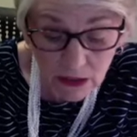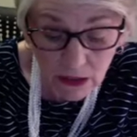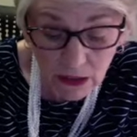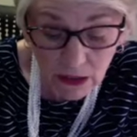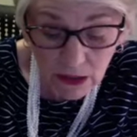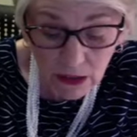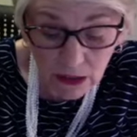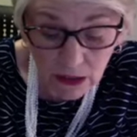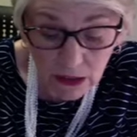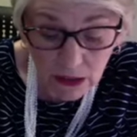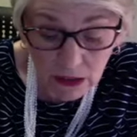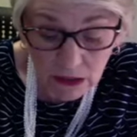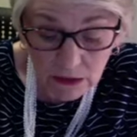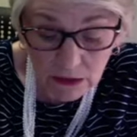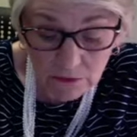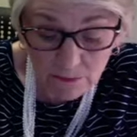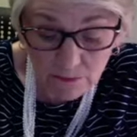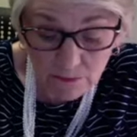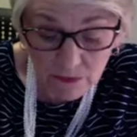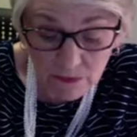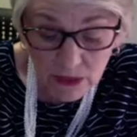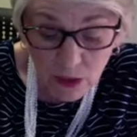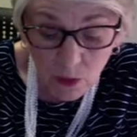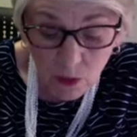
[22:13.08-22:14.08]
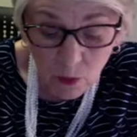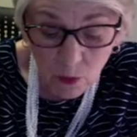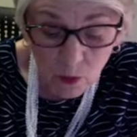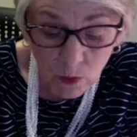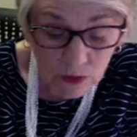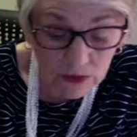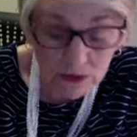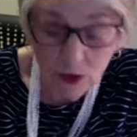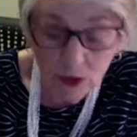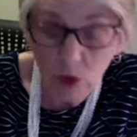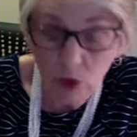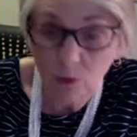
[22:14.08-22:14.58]
What
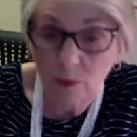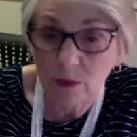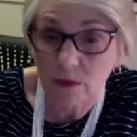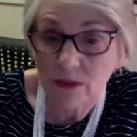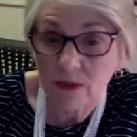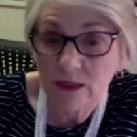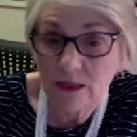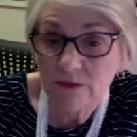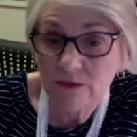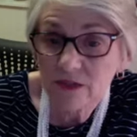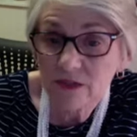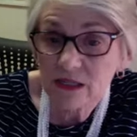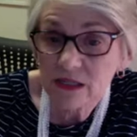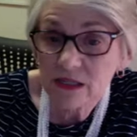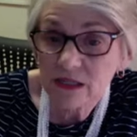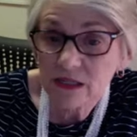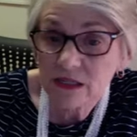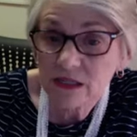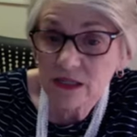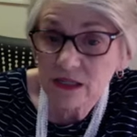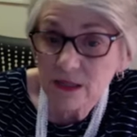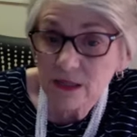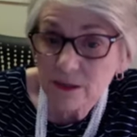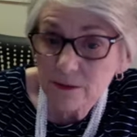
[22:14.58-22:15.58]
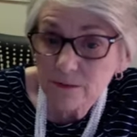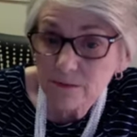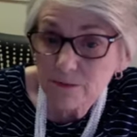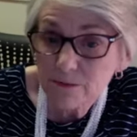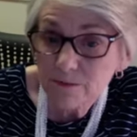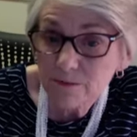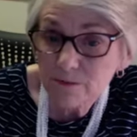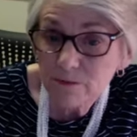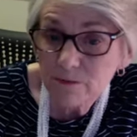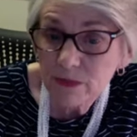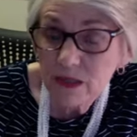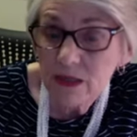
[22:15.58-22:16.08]
is our belief
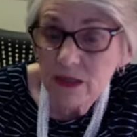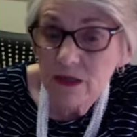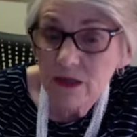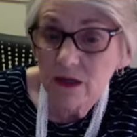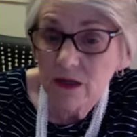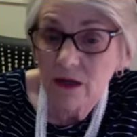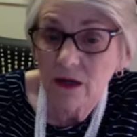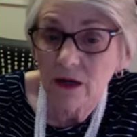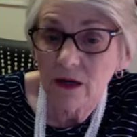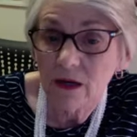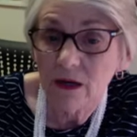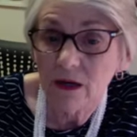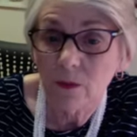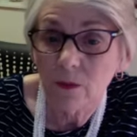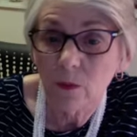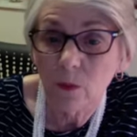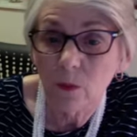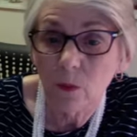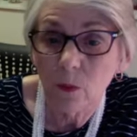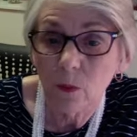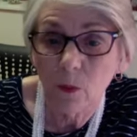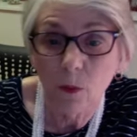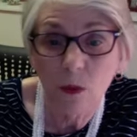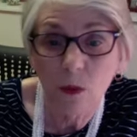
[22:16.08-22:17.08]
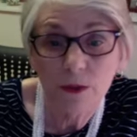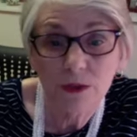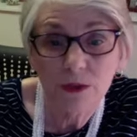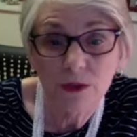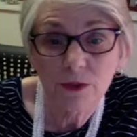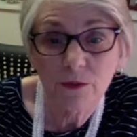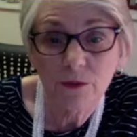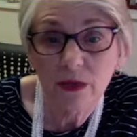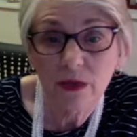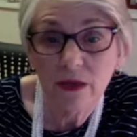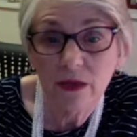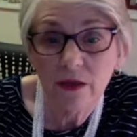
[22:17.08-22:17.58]
system? What do
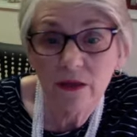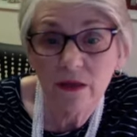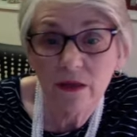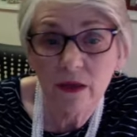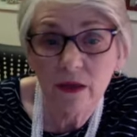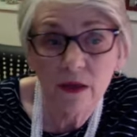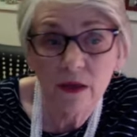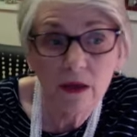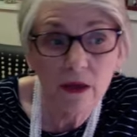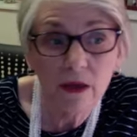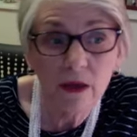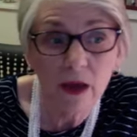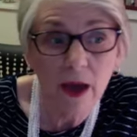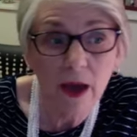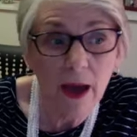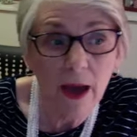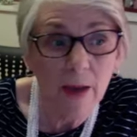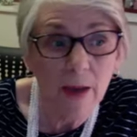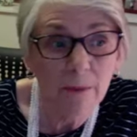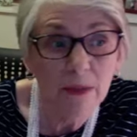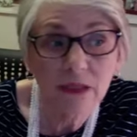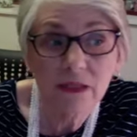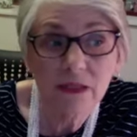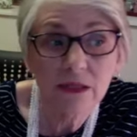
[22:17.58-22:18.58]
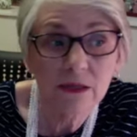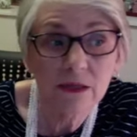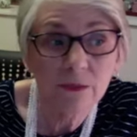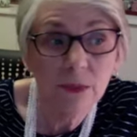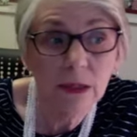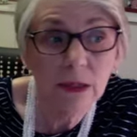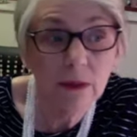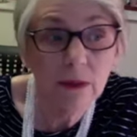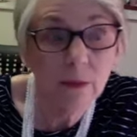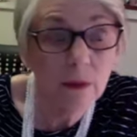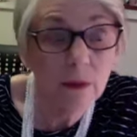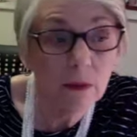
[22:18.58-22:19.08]
we think happens to
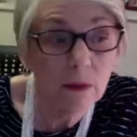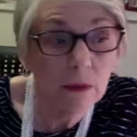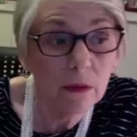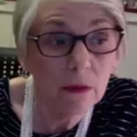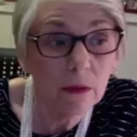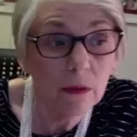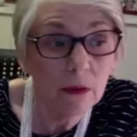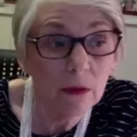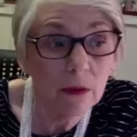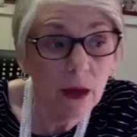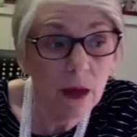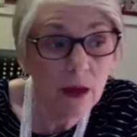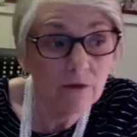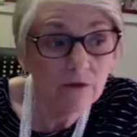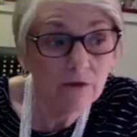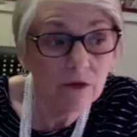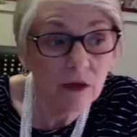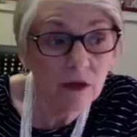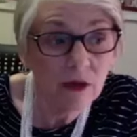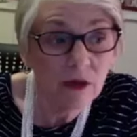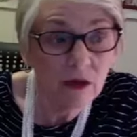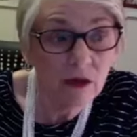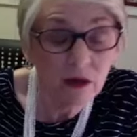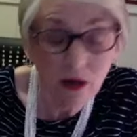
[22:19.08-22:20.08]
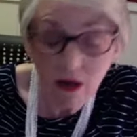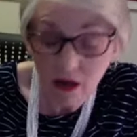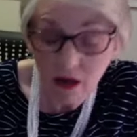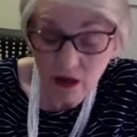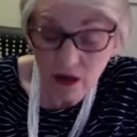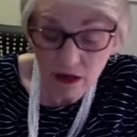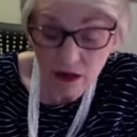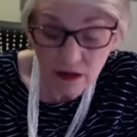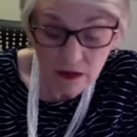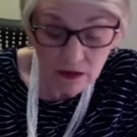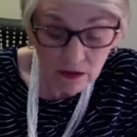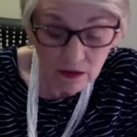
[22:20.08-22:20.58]
people after they
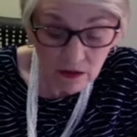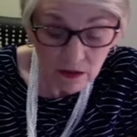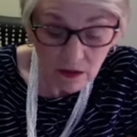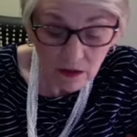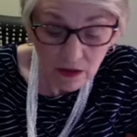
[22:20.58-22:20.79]
die?